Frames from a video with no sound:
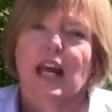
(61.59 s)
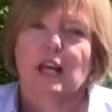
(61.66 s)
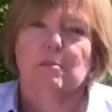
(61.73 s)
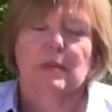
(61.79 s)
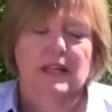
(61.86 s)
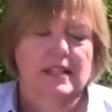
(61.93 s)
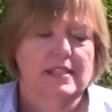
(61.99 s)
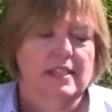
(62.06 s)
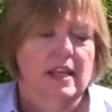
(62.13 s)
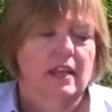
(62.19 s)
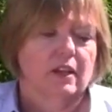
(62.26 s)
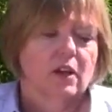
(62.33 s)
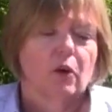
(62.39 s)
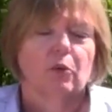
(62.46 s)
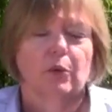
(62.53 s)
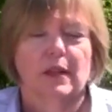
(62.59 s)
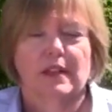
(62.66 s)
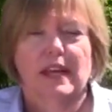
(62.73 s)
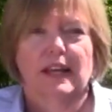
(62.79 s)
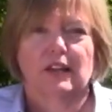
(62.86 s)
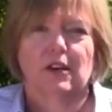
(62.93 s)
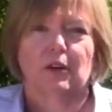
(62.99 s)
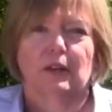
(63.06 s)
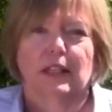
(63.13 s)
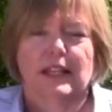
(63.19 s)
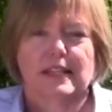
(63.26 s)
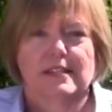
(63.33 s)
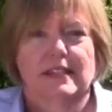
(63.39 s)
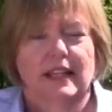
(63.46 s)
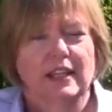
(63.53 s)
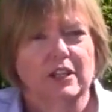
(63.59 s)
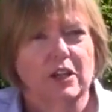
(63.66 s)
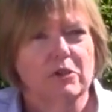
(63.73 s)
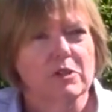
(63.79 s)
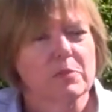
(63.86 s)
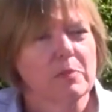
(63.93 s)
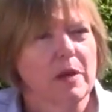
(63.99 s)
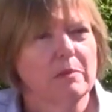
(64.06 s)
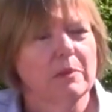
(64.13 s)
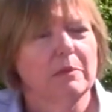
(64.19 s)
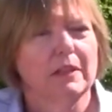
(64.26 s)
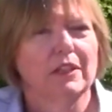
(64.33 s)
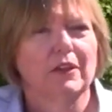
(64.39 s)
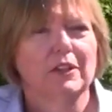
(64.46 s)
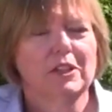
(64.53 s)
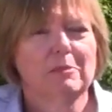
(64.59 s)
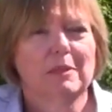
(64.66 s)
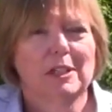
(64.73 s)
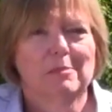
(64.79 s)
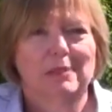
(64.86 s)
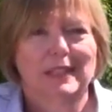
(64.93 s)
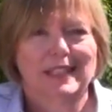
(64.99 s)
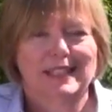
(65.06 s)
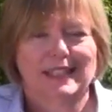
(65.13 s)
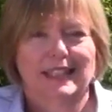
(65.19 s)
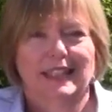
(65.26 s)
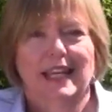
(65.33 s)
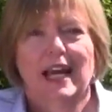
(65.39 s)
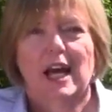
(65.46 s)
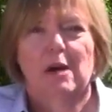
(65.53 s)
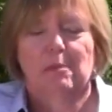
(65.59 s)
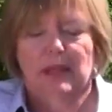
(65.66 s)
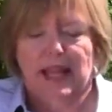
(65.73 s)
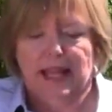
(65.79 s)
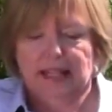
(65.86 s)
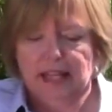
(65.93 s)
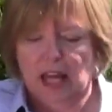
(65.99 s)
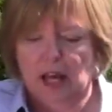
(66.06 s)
and mix that with that Coleus. And I know it's probably going to be a pleasing plant